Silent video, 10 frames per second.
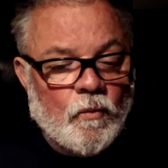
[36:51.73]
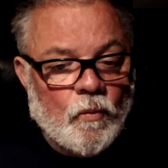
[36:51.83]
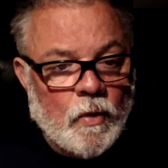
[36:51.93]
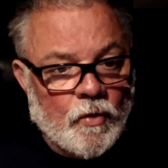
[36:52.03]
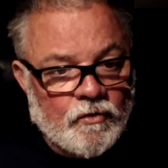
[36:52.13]

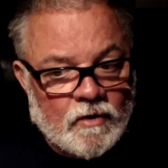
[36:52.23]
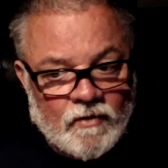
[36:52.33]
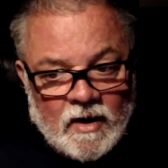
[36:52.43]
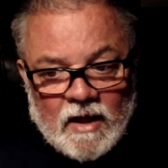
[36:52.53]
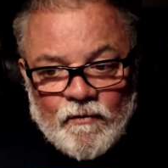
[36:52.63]
We want to have a
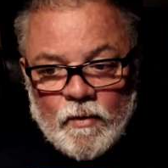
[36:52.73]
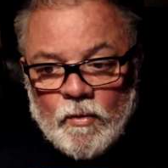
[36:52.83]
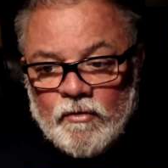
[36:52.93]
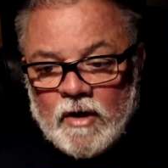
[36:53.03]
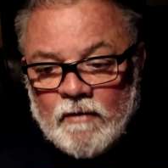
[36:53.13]
laugh. We
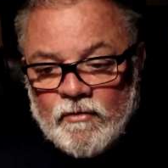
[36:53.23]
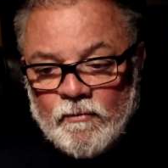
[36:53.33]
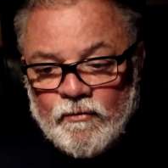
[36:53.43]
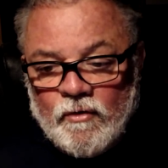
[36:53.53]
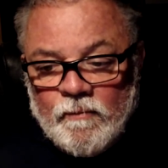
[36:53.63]
want to have some
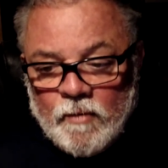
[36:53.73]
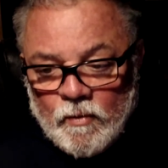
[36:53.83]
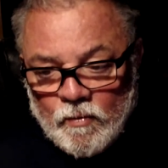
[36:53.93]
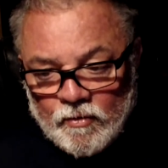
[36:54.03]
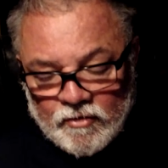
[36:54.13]
fun, but we
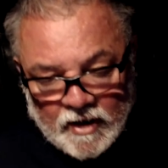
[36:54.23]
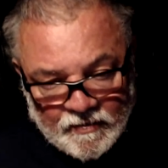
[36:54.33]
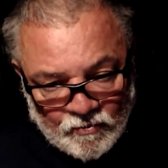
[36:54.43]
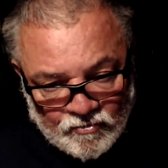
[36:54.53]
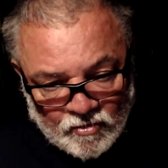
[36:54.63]
want to get
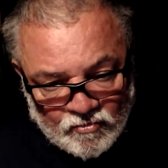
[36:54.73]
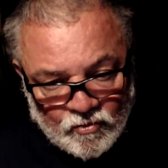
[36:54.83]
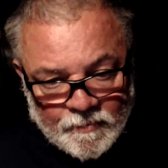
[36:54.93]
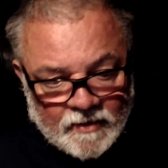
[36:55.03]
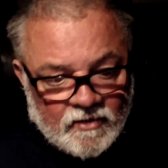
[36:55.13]
those dogs to a
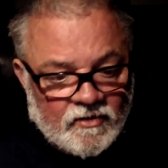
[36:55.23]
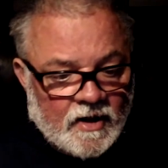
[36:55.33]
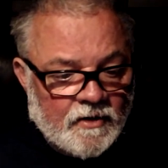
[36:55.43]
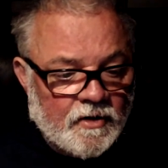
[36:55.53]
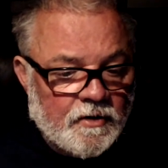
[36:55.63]
better
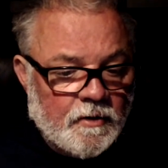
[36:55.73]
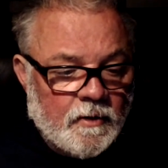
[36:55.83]
standard.